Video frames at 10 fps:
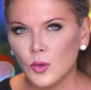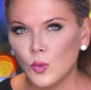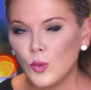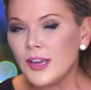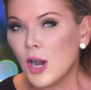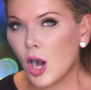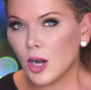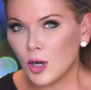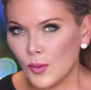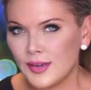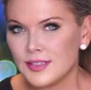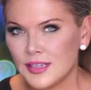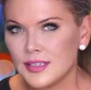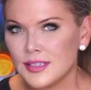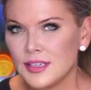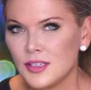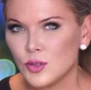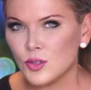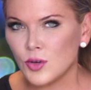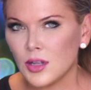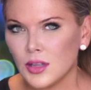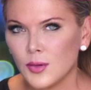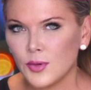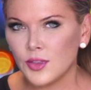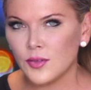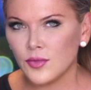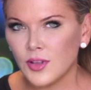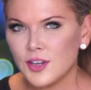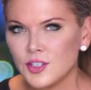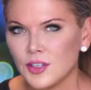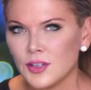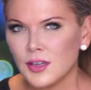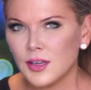we are going to continue struggling with inflation.